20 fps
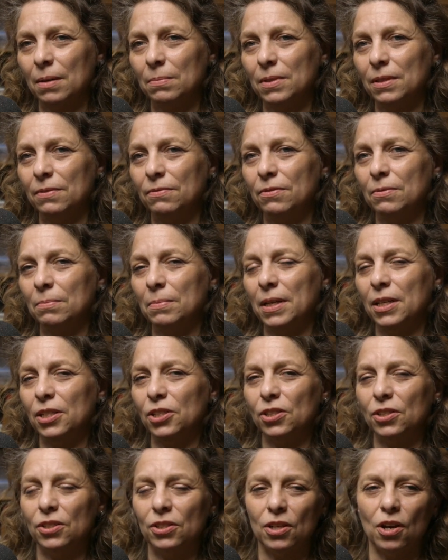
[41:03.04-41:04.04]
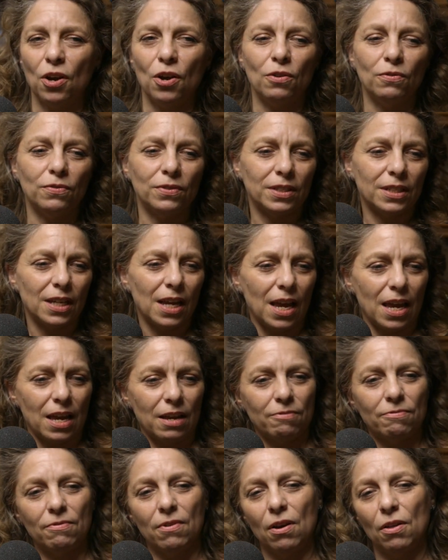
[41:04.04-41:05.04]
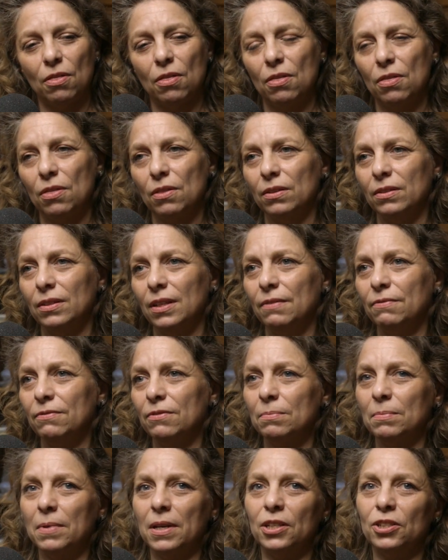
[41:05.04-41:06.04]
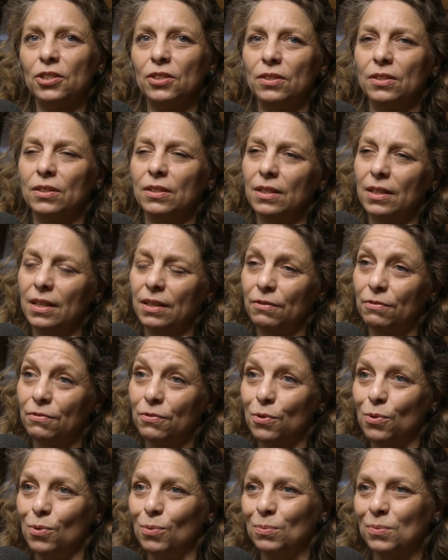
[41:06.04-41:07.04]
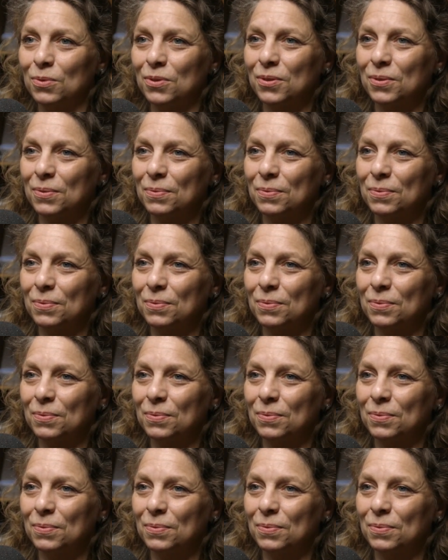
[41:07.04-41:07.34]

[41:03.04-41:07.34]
information to overtake rather than information that informs.